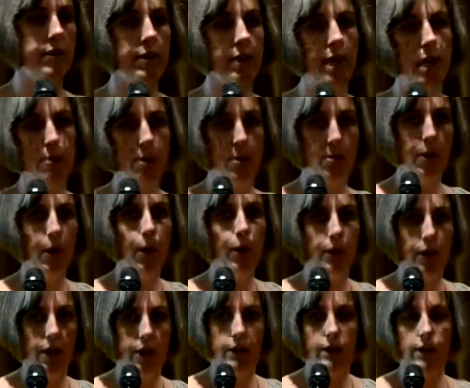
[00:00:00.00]
to keep you
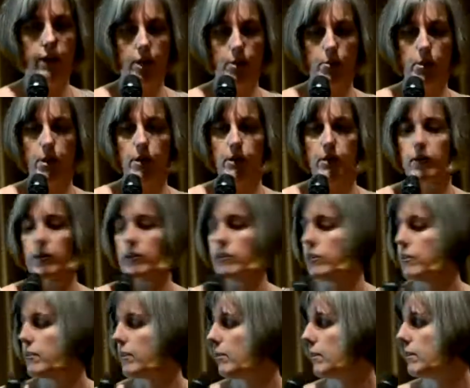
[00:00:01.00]
both under the limits. So
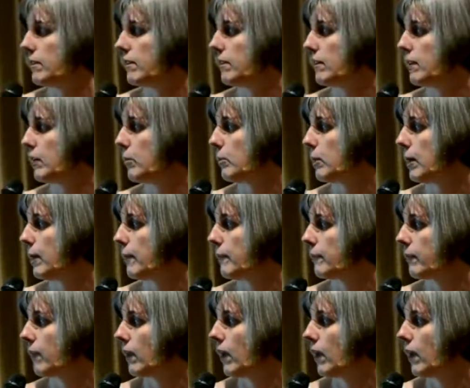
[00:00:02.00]
just something to think about.